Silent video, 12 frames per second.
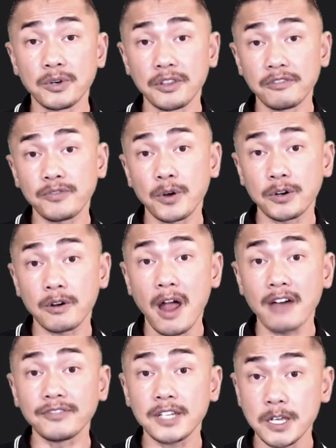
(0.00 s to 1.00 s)
in the
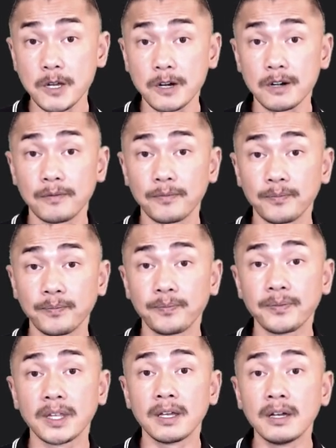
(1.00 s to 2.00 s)
photograph here.
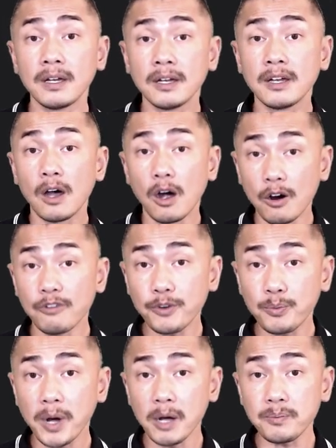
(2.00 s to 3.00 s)

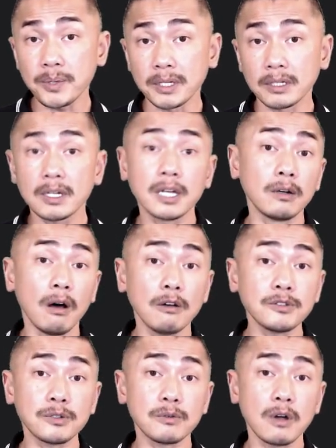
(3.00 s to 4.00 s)
Overpumping can
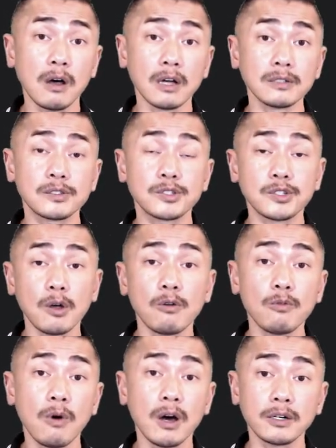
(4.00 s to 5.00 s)
also cause
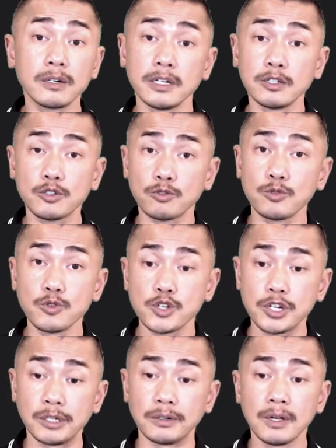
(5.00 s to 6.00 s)
saltwater
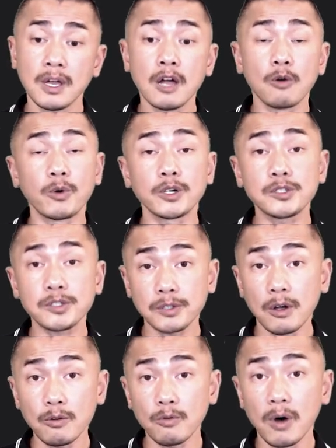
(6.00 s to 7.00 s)
intrusion, where
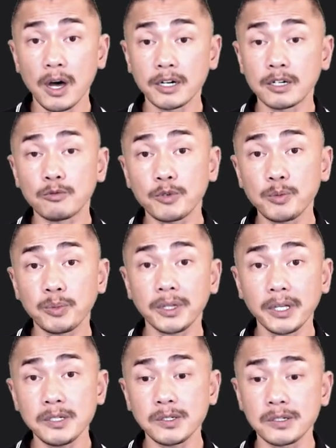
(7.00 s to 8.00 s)
saltwater
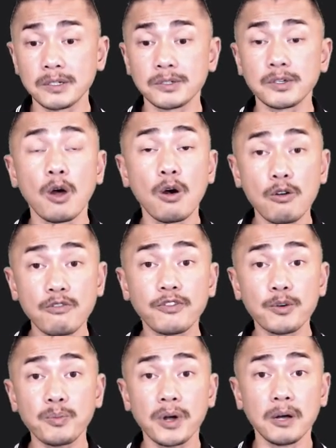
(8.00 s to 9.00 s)
replaces
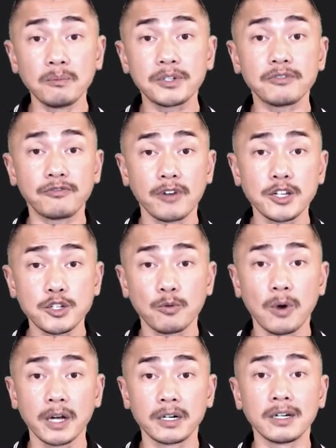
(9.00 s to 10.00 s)
overpumped
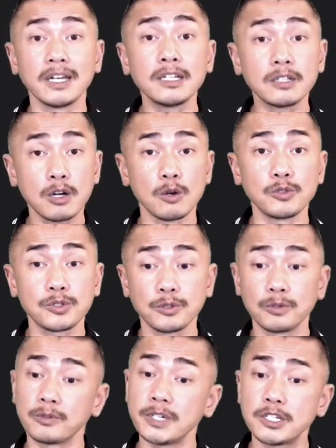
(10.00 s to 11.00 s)
freshwater in
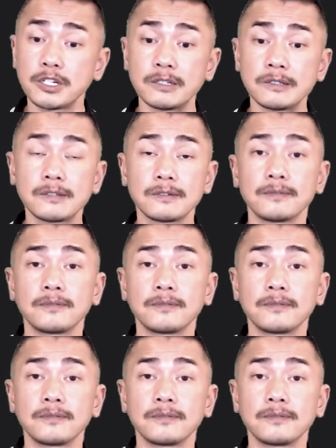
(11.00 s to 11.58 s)
coastal regions.